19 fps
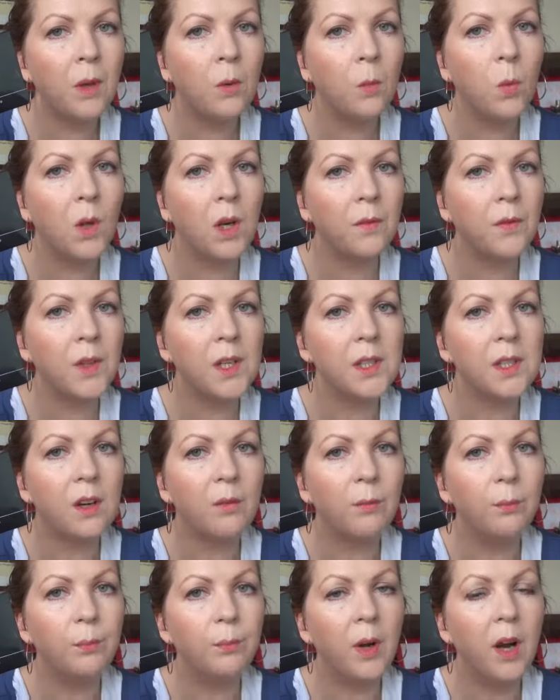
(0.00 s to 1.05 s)
one of these
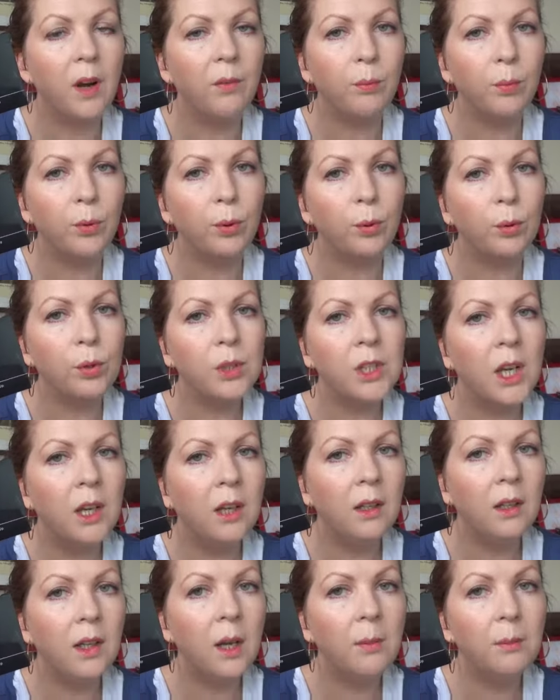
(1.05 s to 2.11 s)
I've bought,
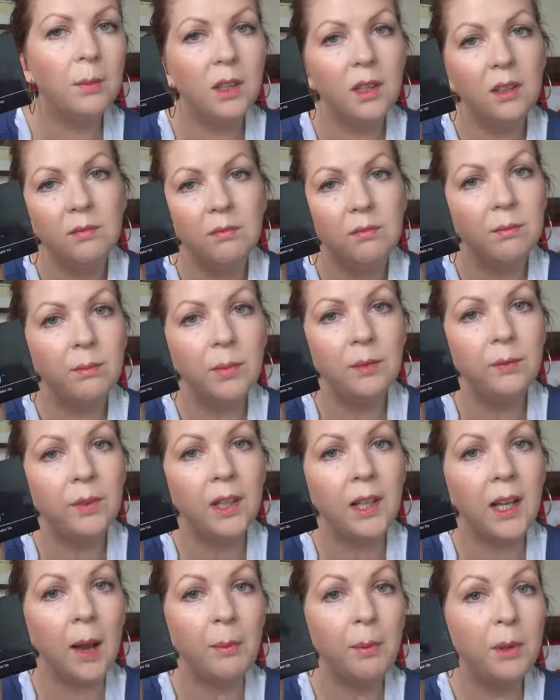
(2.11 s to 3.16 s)
and been
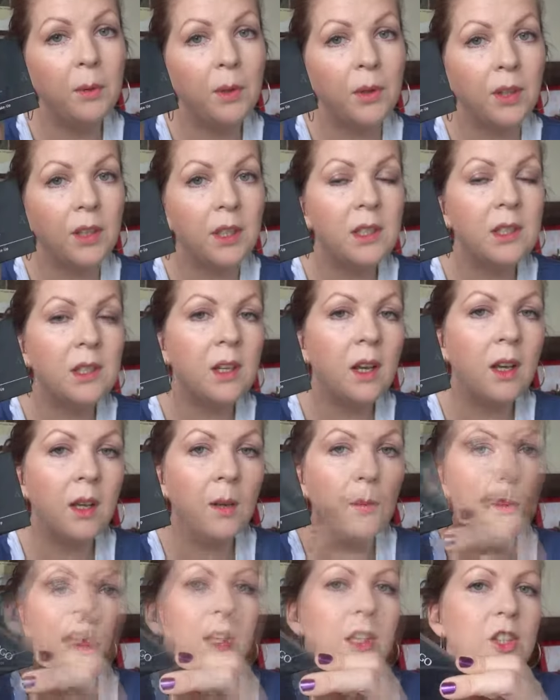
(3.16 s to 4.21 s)
fairly happy with it.
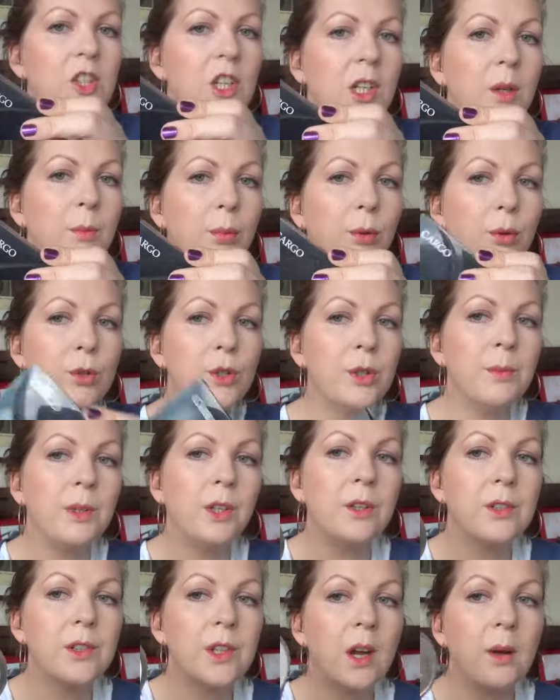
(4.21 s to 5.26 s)
I initially bought it
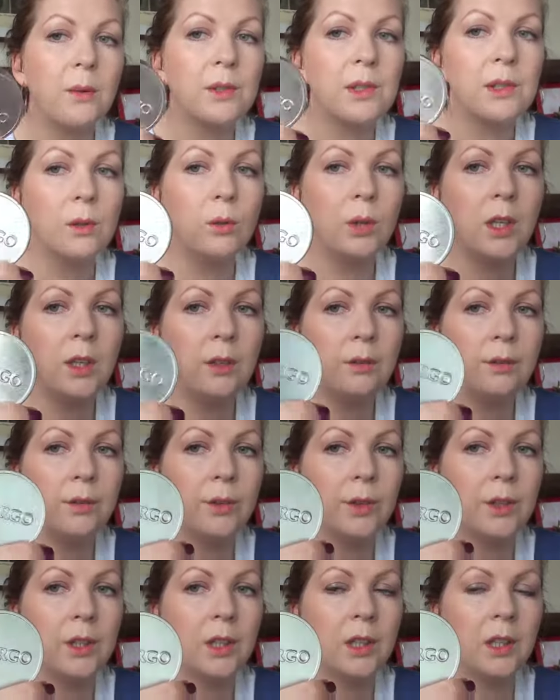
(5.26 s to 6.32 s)
because I was looking
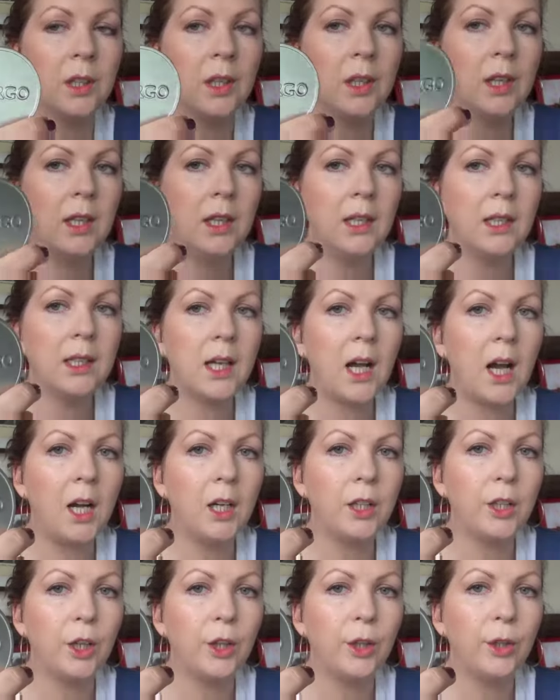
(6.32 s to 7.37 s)
for the
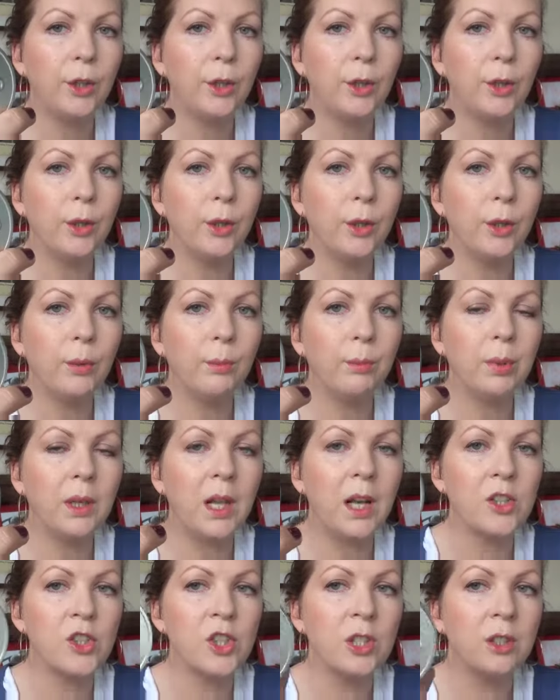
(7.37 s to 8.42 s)
Cargo
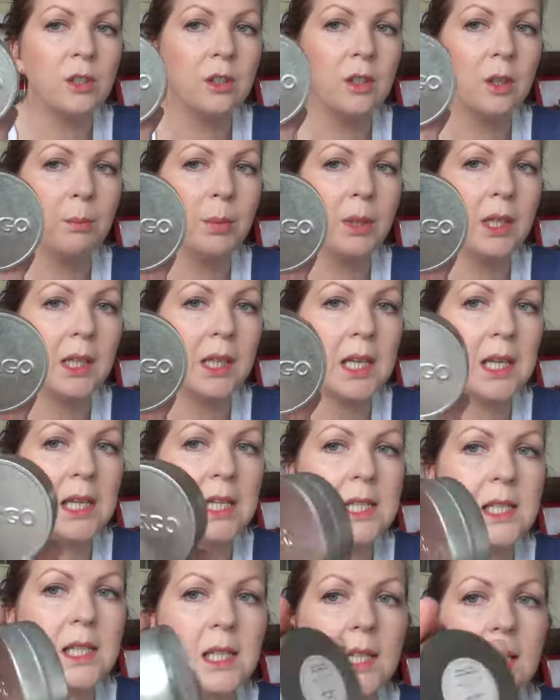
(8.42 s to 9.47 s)
blush, the Big
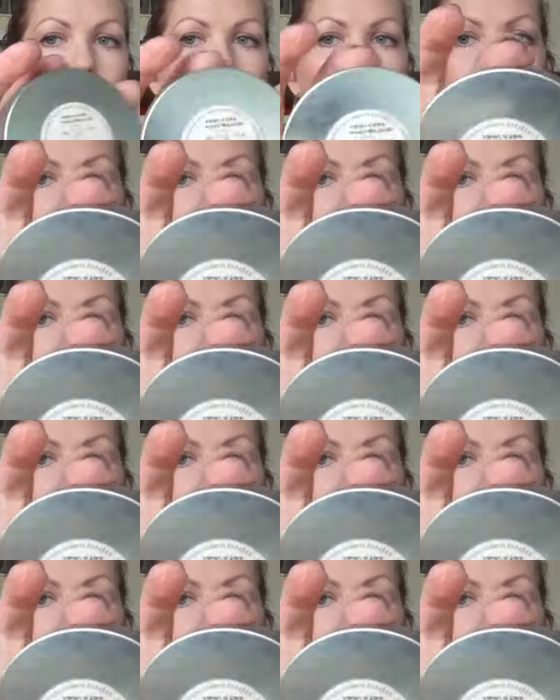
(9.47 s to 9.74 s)
Easy,